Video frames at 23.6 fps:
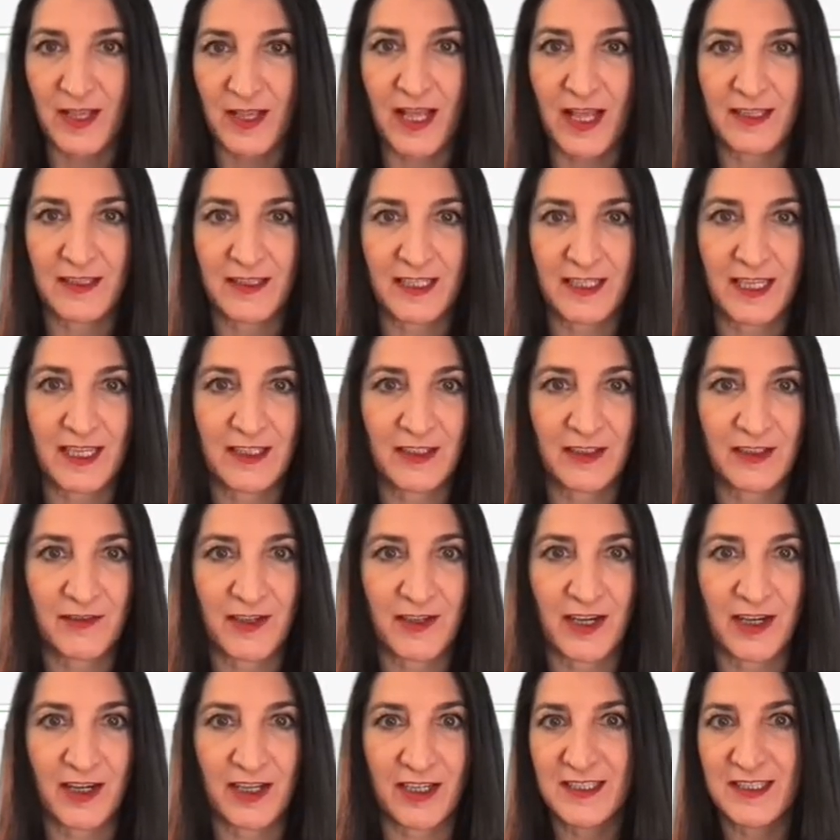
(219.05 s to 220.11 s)
At the end of
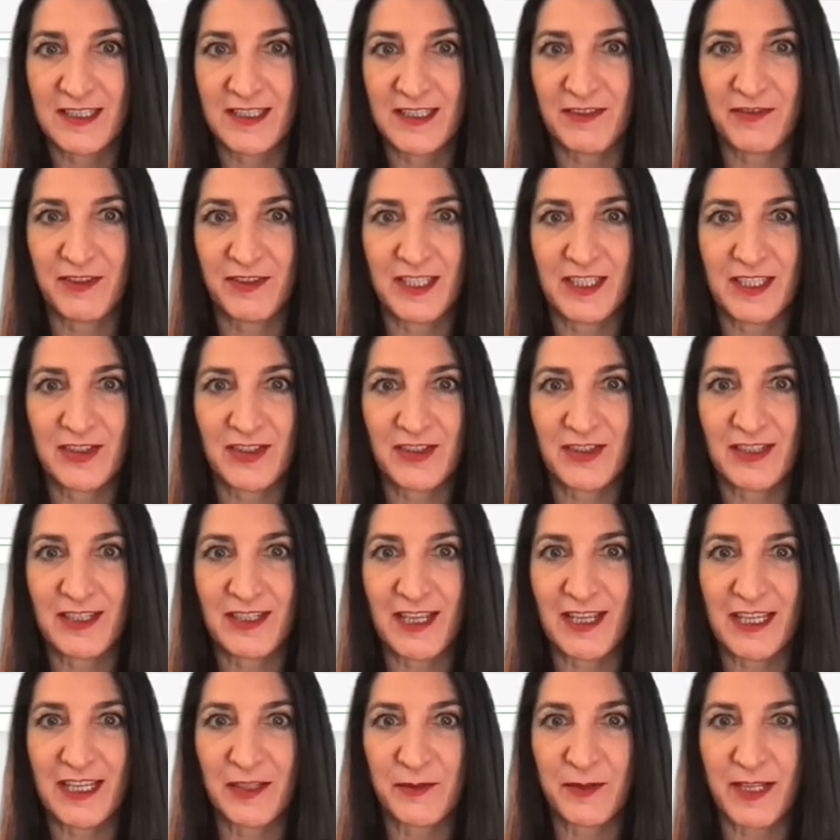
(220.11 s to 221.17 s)
our definition
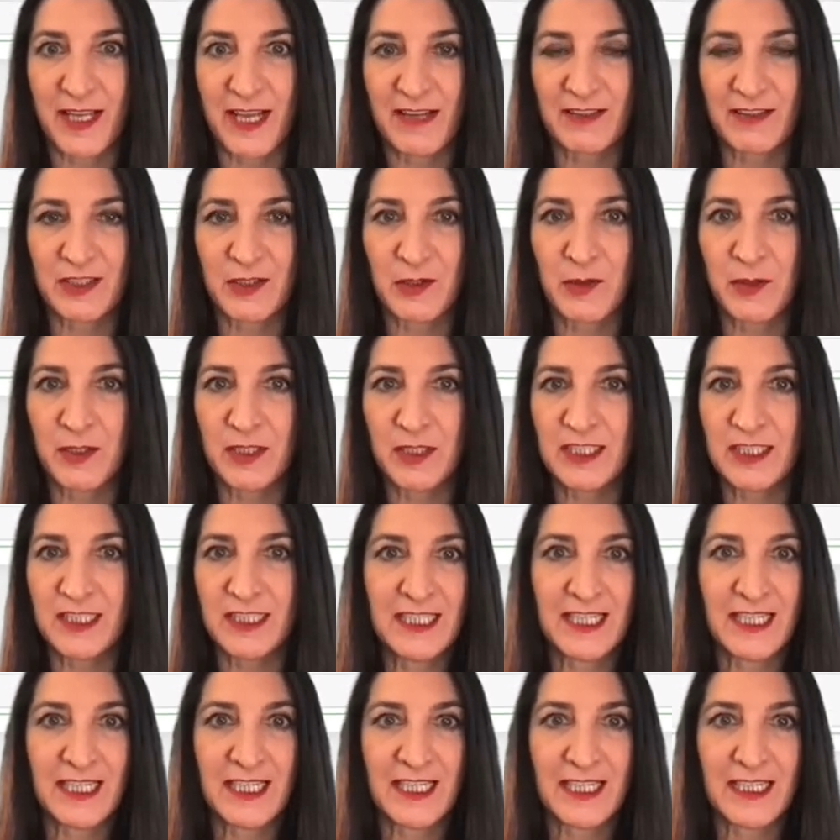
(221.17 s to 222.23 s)
line, we have a
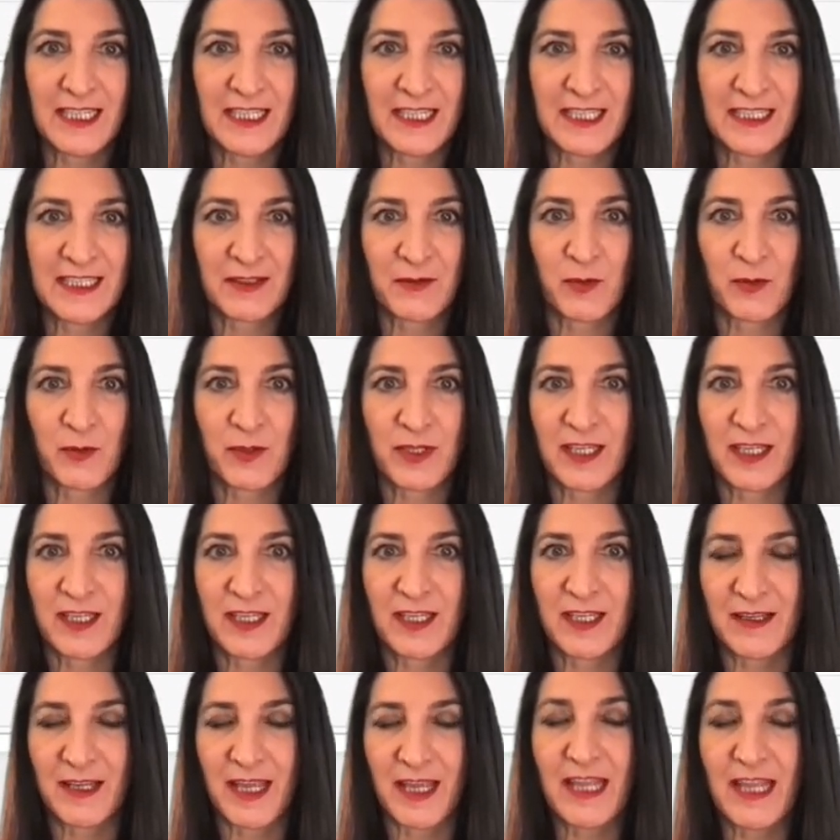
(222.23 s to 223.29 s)
colon, and
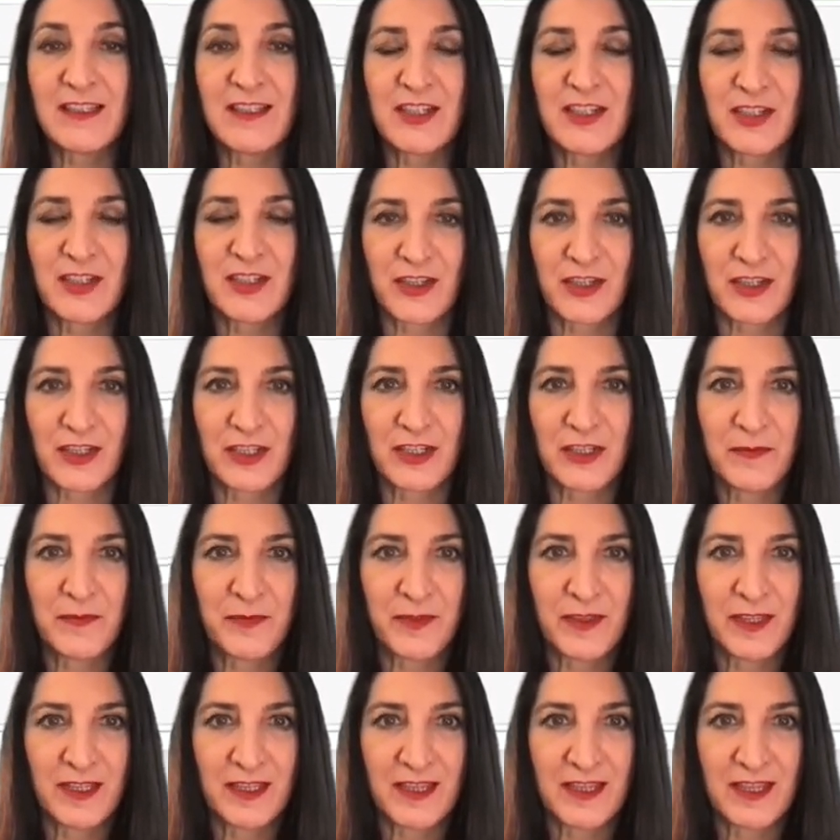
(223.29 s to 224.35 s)
we enter
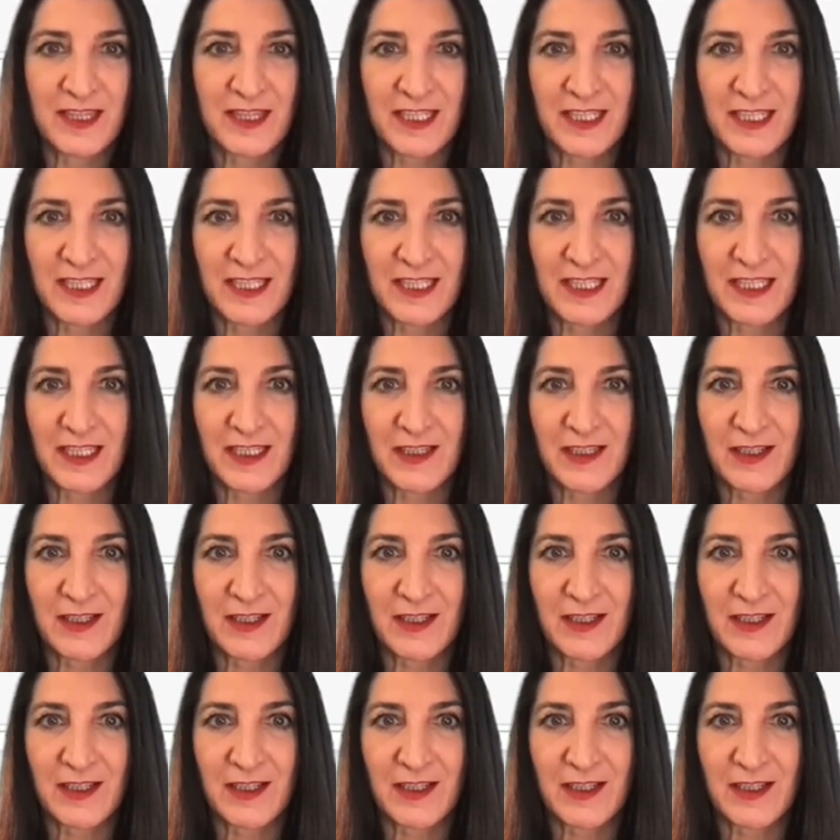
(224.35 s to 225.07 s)
the